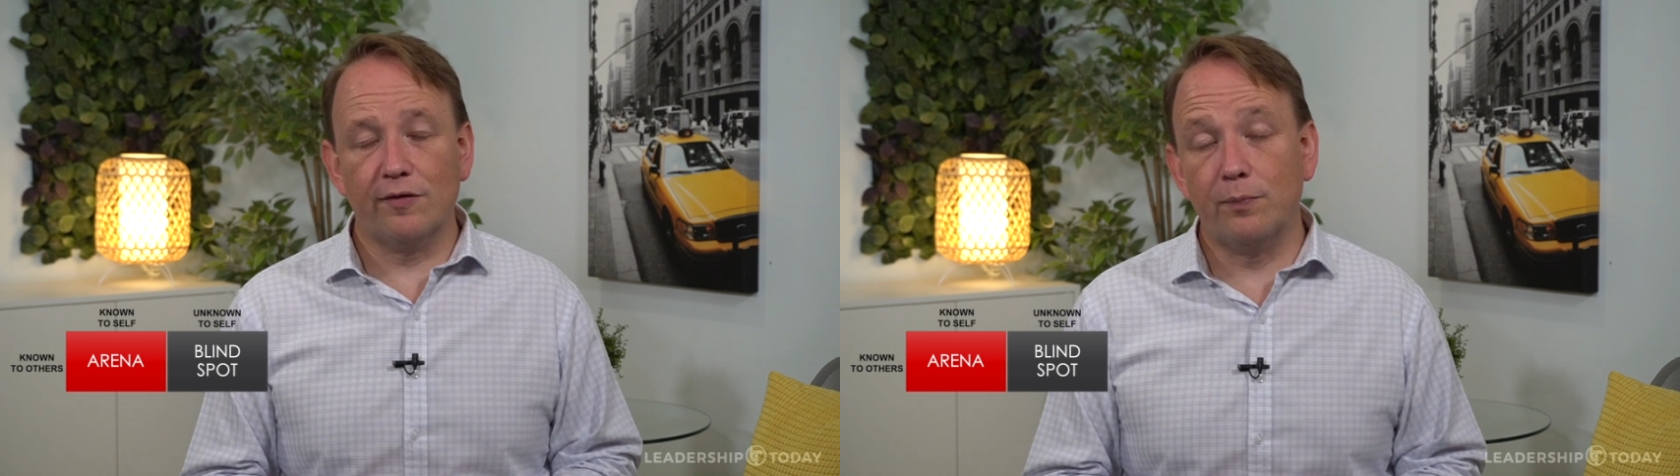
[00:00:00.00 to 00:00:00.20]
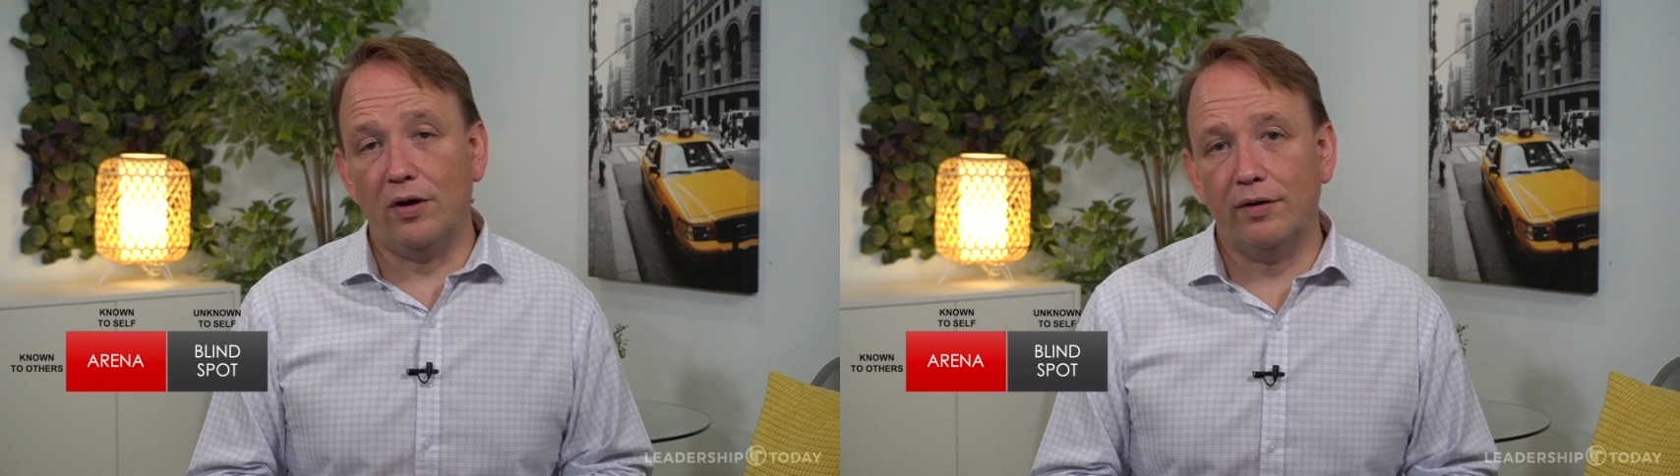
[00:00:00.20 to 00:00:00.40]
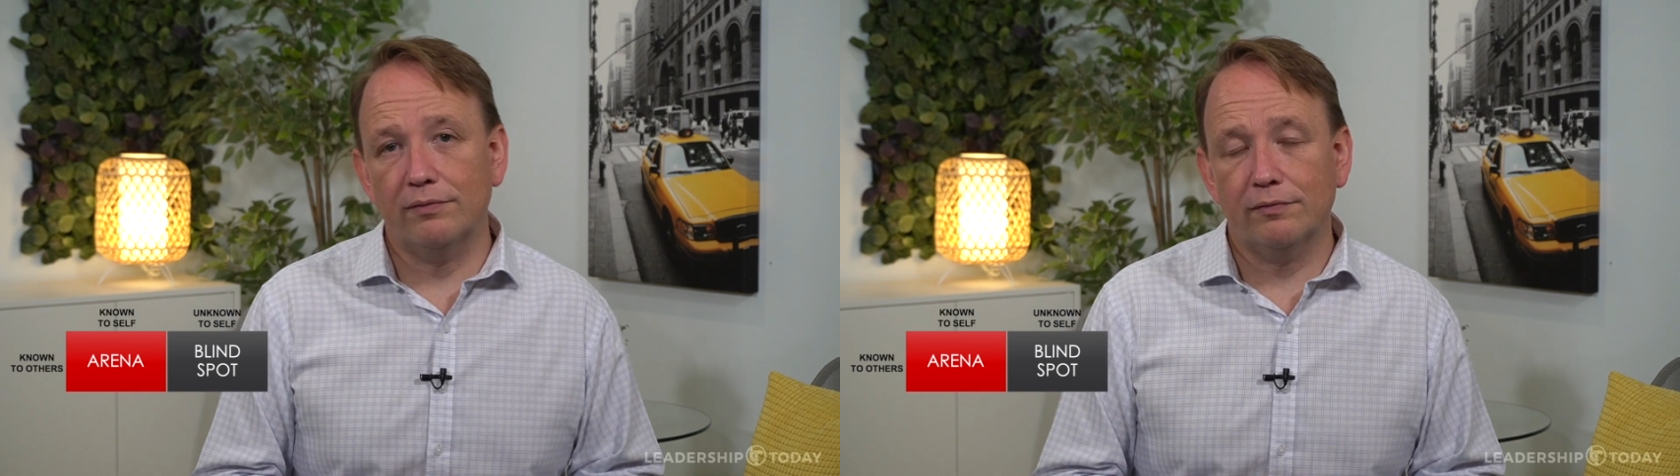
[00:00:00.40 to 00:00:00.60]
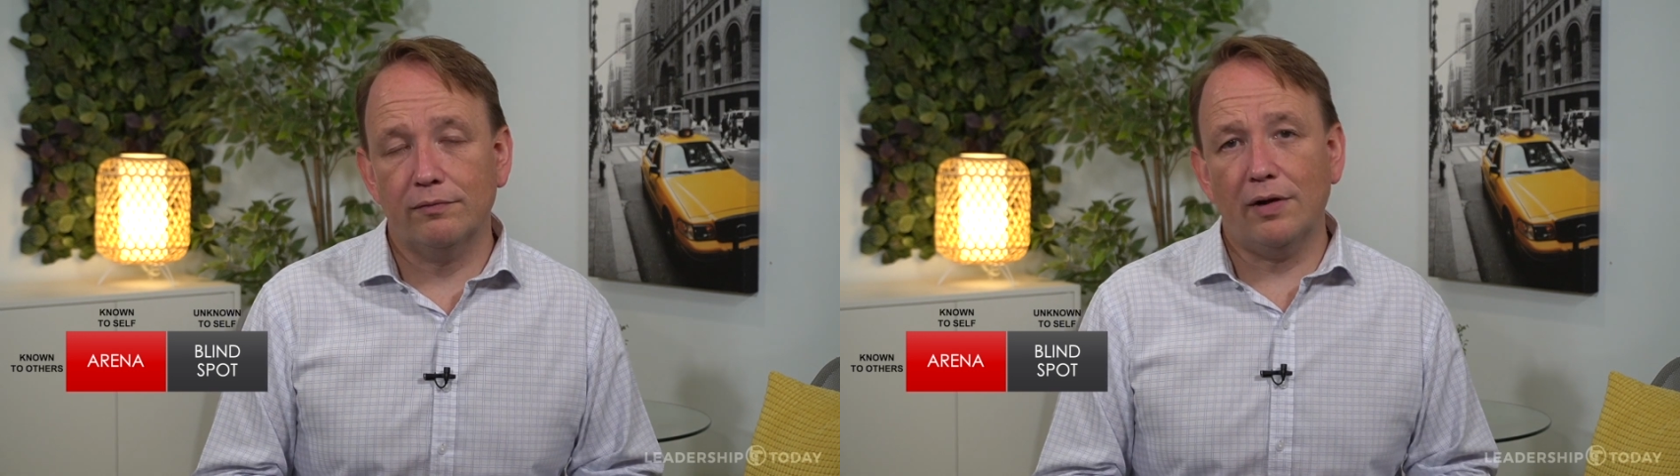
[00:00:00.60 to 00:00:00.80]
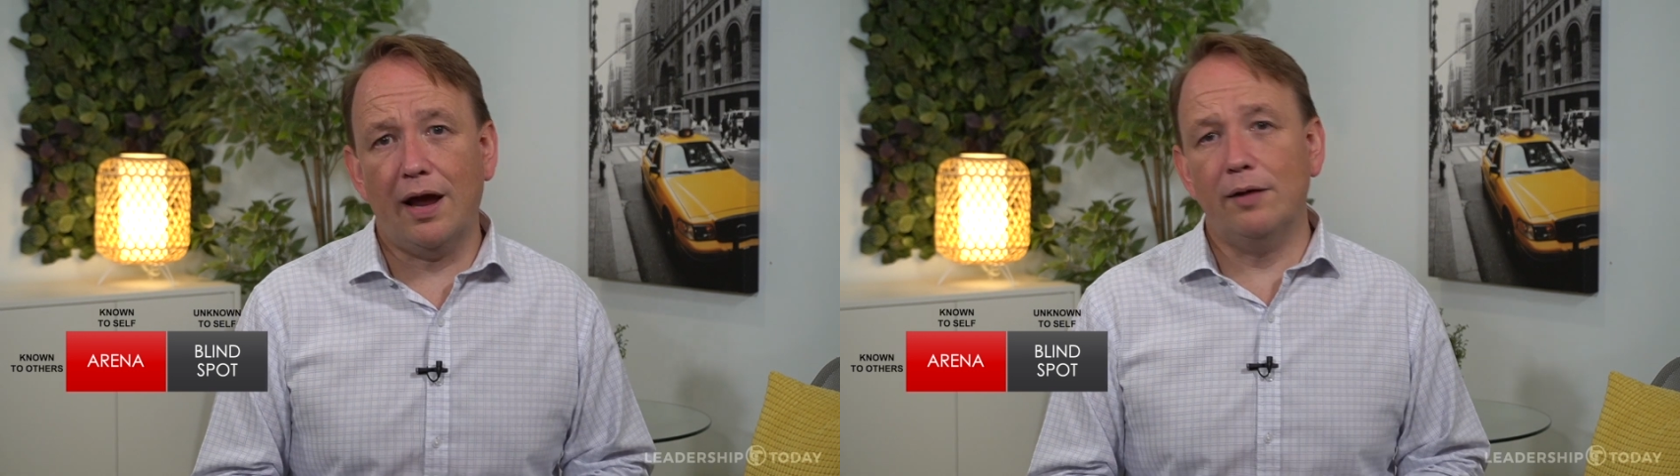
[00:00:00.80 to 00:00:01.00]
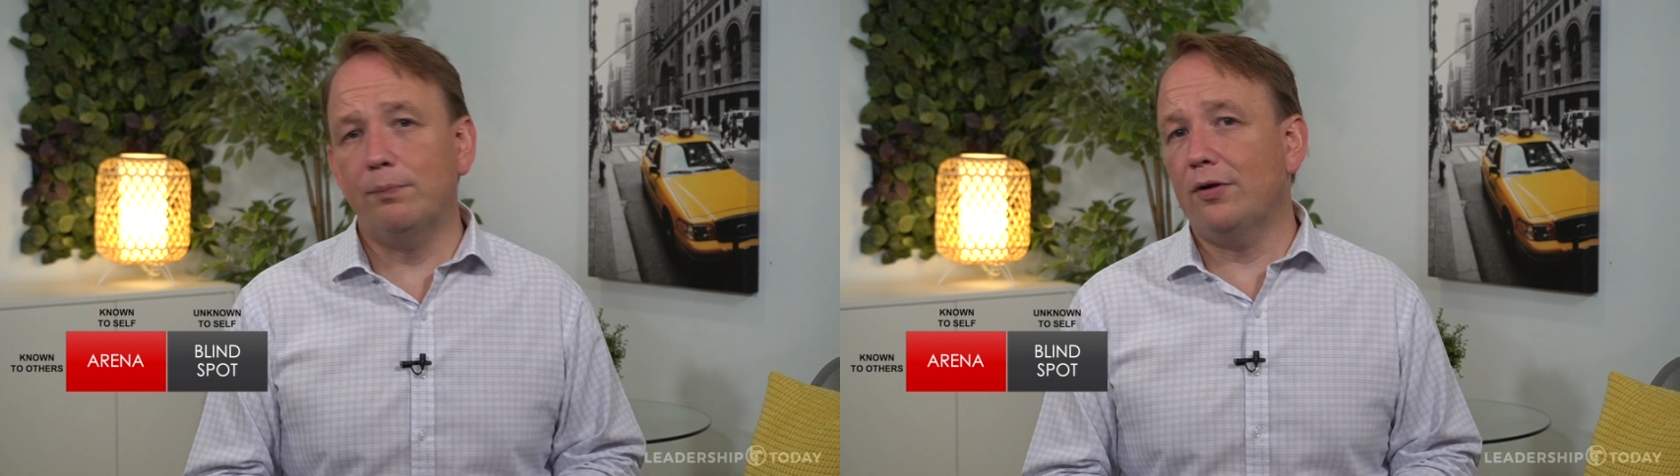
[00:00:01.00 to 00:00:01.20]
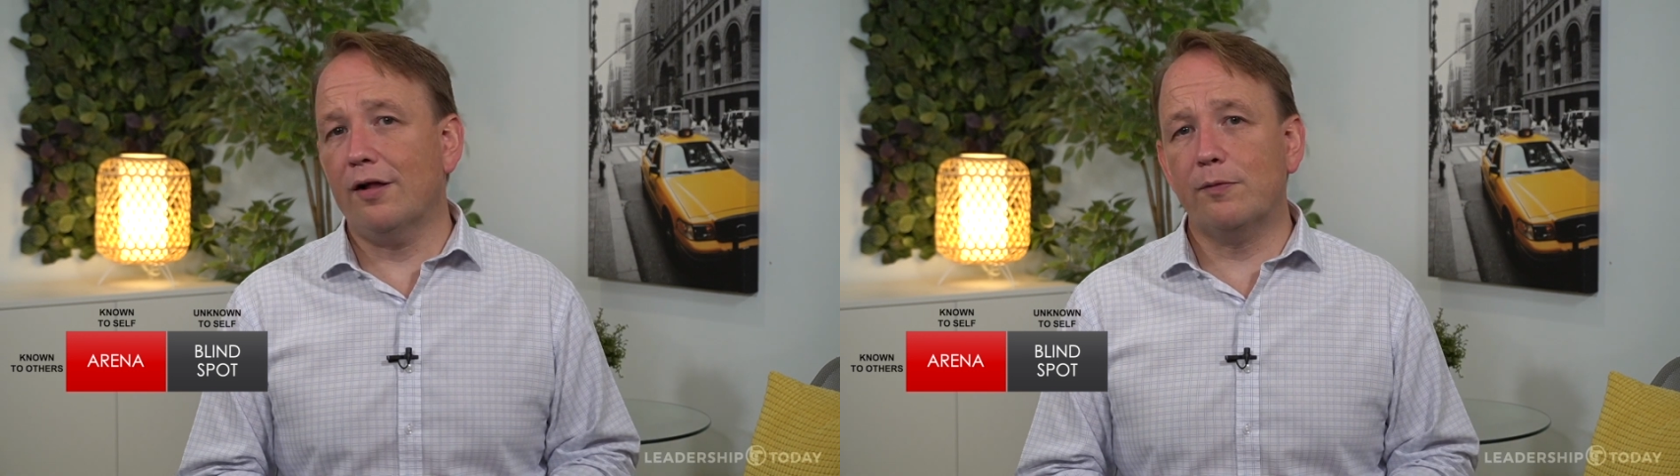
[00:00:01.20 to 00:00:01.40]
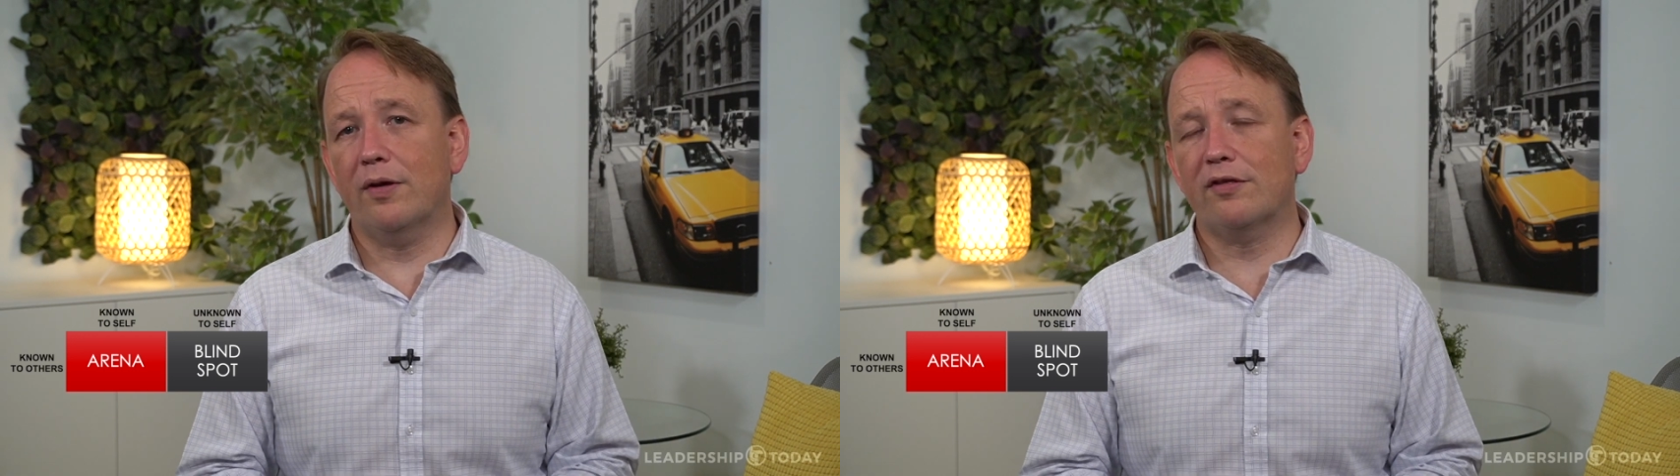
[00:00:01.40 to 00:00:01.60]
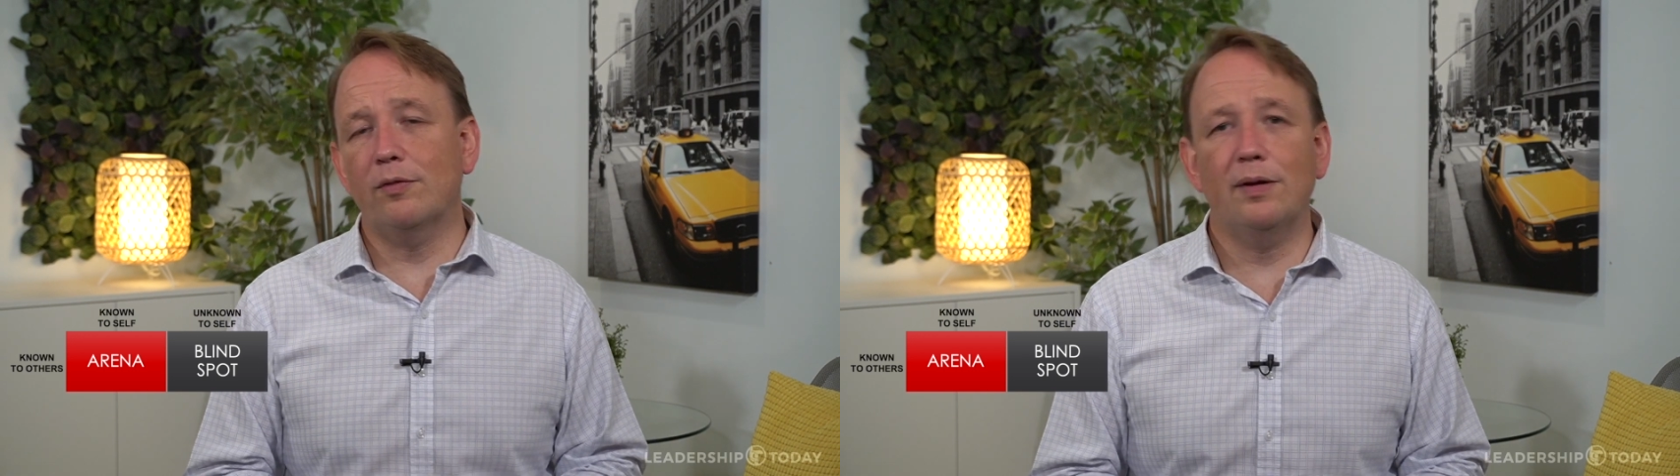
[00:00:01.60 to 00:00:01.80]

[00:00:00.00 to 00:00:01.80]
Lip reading: spot, and blind spots can